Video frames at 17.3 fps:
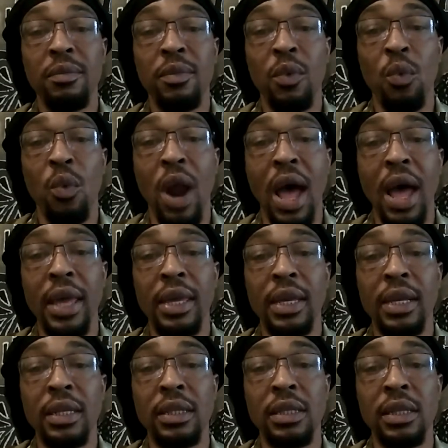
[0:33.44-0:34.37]

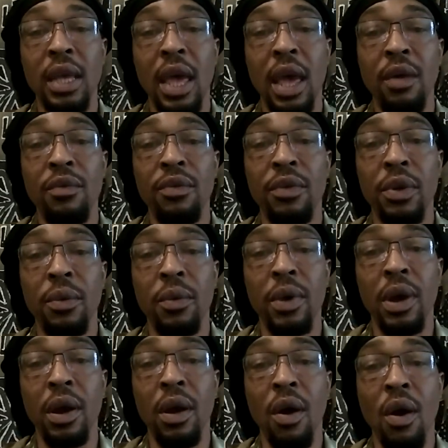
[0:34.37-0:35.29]
Riots
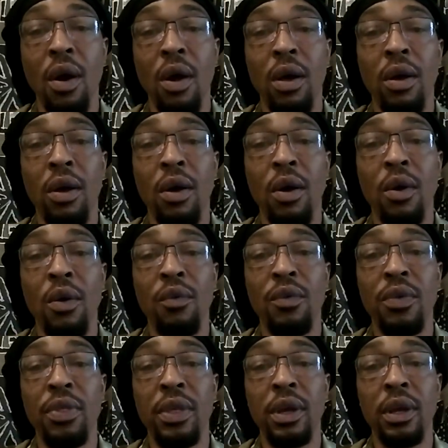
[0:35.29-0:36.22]
everywhere, all
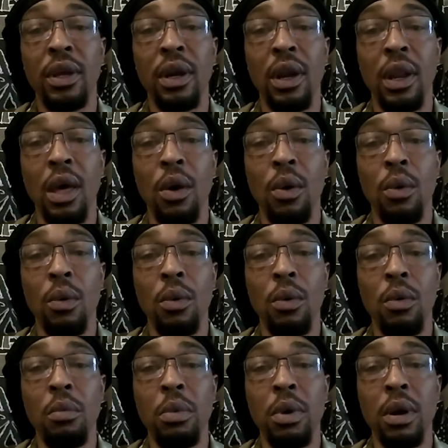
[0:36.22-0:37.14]
over the
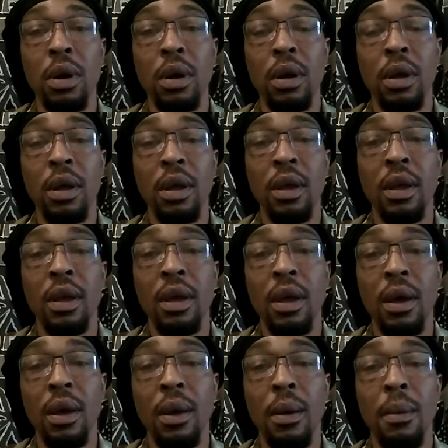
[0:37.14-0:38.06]
globe.
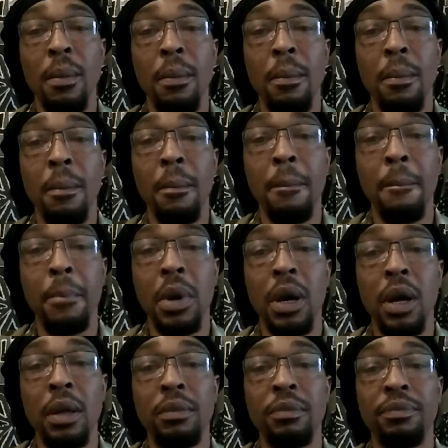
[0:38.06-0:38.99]

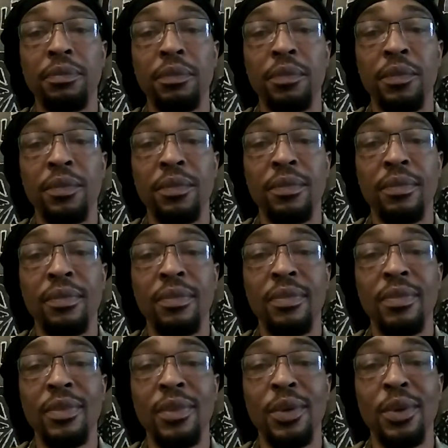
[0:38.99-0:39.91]
But
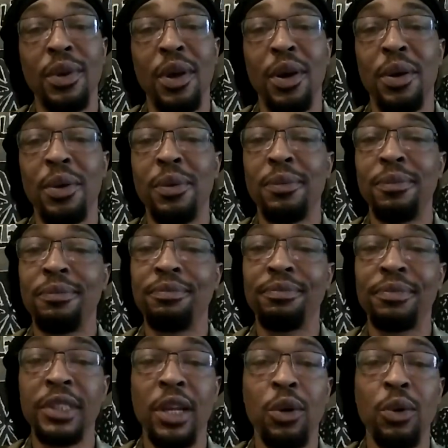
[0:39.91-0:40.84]
you know,
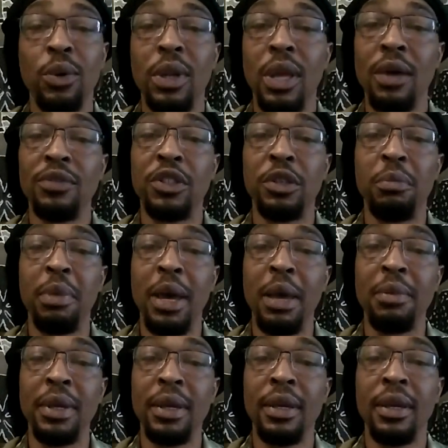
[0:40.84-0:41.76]
who loves you,
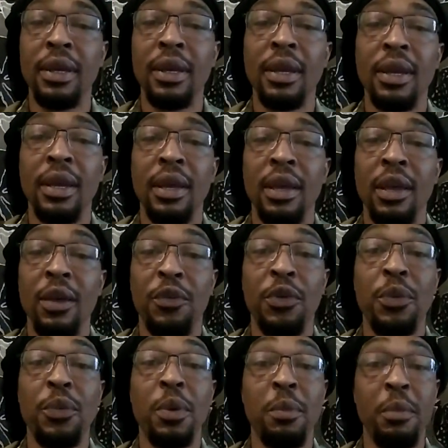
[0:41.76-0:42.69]
baby? If
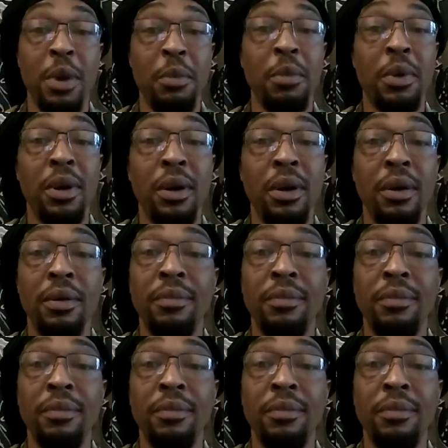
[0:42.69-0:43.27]
you remember,